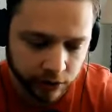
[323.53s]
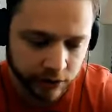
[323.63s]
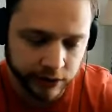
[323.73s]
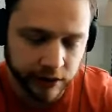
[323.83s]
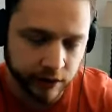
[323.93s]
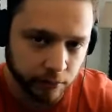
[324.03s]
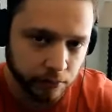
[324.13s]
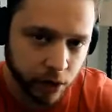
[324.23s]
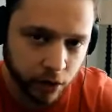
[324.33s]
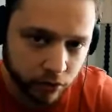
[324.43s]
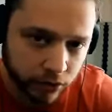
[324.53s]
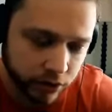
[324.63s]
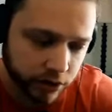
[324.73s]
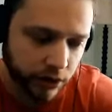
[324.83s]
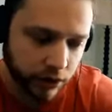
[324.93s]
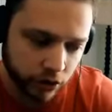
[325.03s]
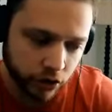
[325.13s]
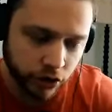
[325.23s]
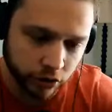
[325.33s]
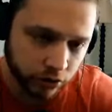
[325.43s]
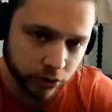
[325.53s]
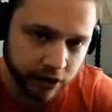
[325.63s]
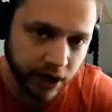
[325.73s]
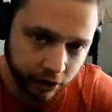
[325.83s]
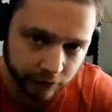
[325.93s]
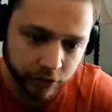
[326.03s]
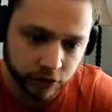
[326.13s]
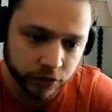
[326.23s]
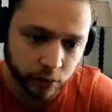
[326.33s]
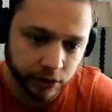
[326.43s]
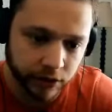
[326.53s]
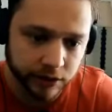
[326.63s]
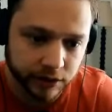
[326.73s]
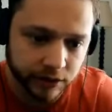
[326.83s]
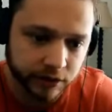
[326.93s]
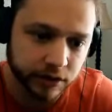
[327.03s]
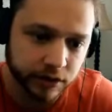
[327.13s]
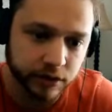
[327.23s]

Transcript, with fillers: get the most juice out of your squeeze.